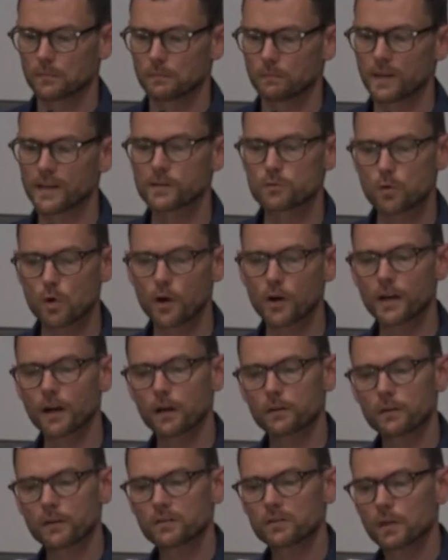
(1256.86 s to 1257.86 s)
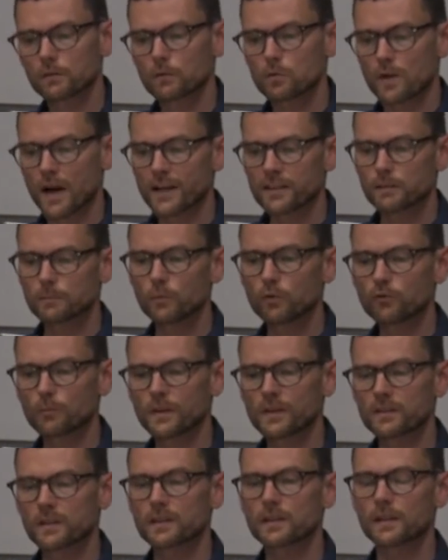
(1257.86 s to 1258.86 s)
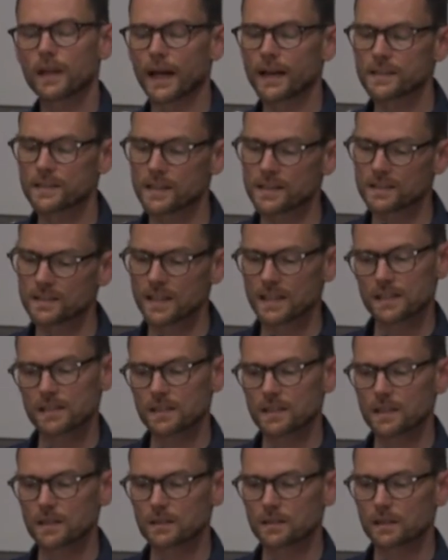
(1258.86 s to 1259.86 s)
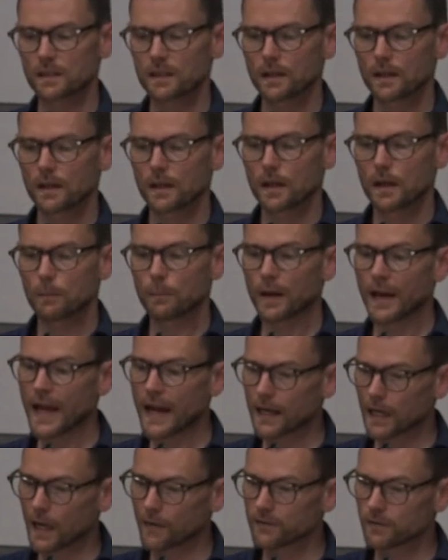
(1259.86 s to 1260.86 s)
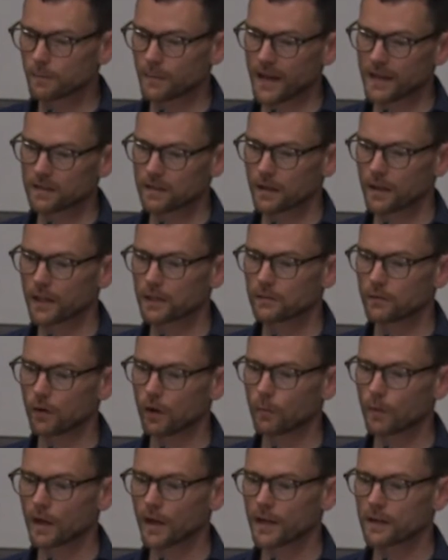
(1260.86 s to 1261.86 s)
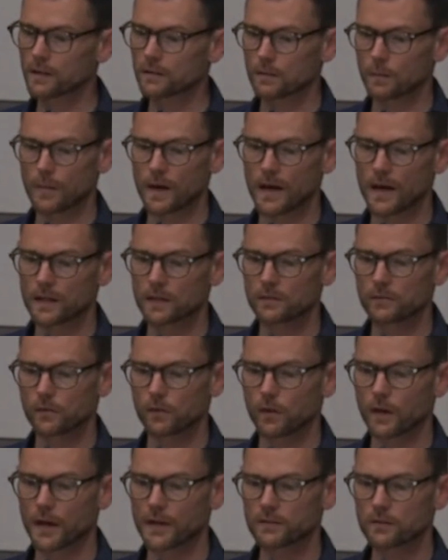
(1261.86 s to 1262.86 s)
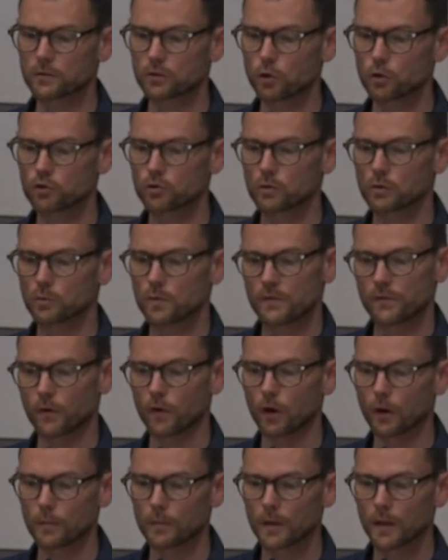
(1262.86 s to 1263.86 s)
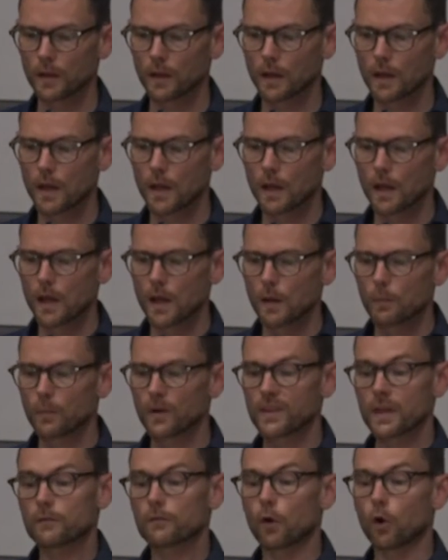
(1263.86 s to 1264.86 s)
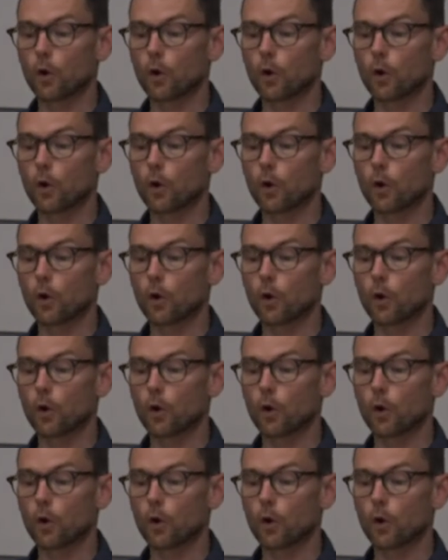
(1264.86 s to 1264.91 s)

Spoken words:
By drawing on the civil rights movement in the 1960s, Black Lives Matter has formulated demands for institutional reform, but they've